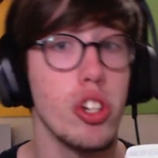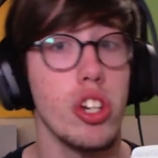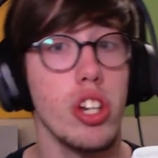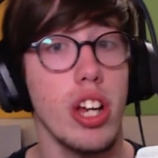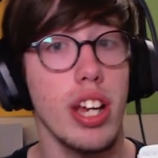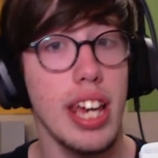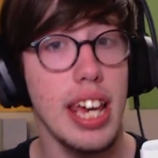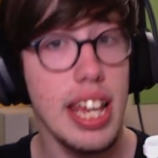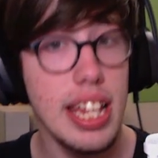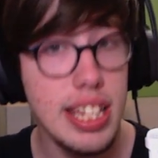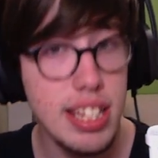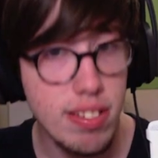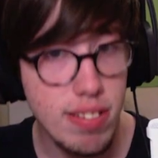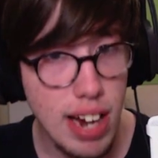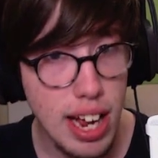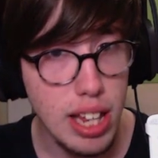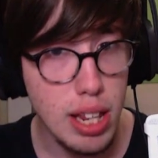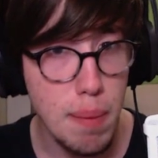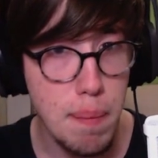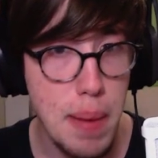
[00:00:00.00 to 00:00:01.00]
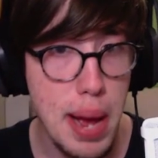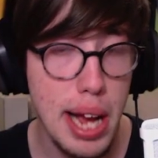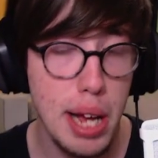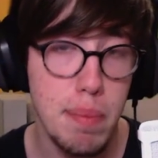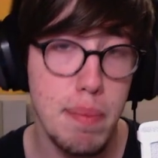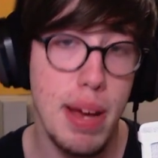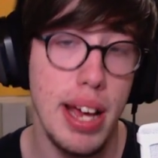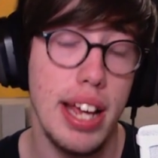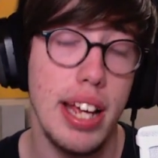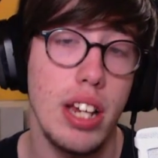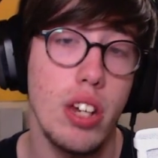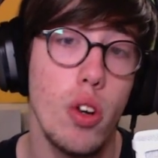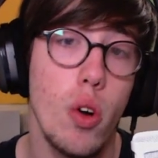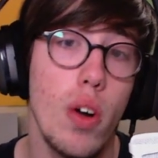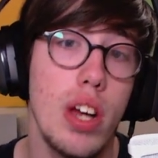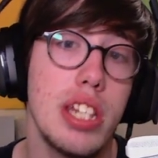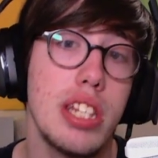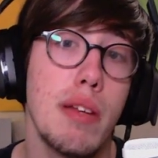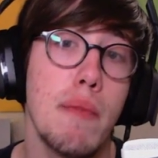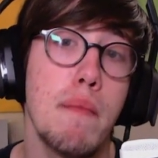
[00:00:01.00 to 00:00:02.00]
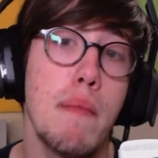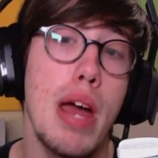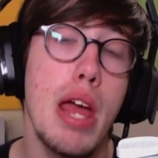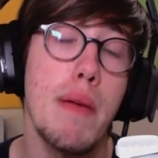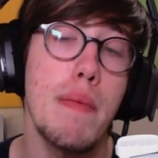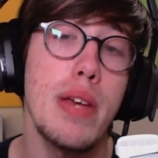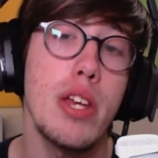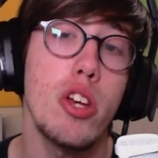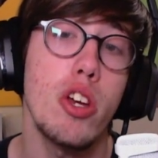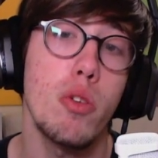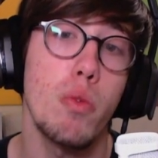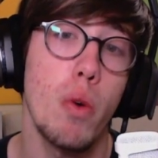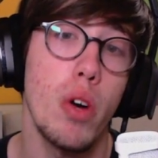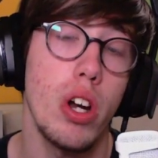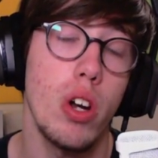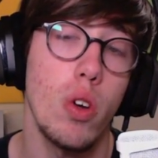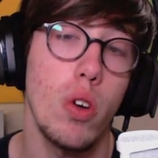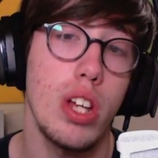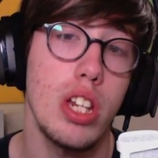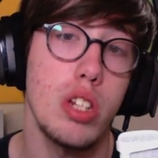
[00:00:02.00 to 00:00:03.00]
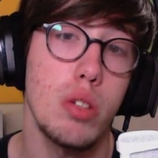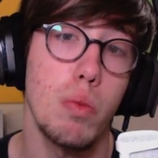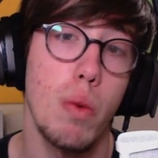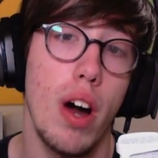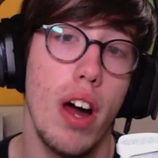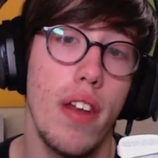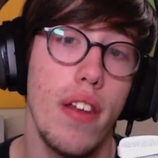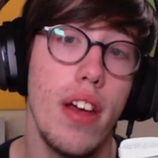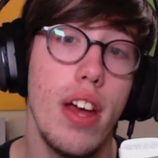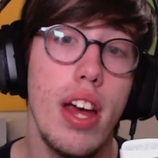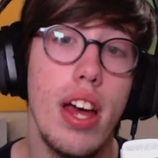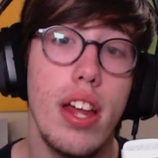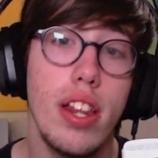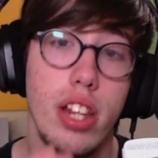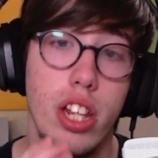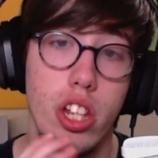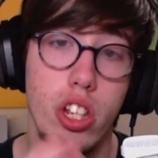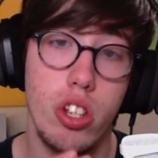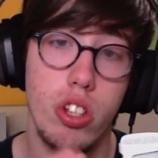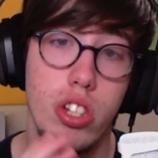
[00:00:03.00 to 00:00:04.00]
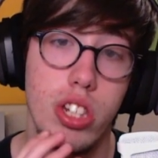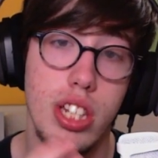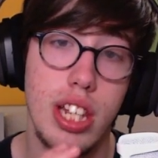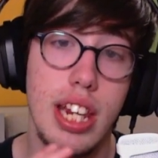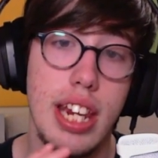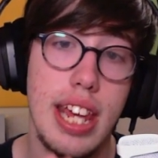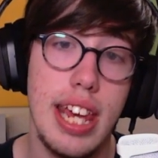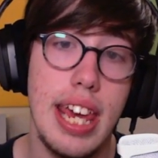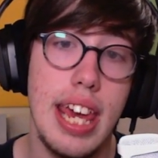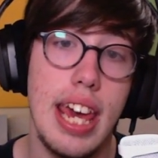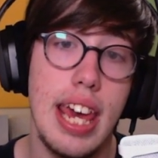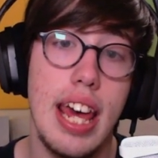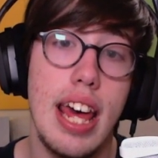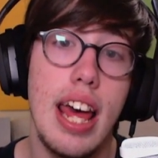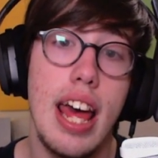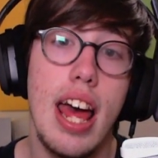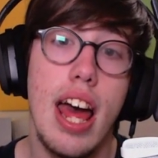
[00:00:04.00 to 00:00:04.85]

your kids are out the back making noise, then maybe you'd want to look into one that you sit here,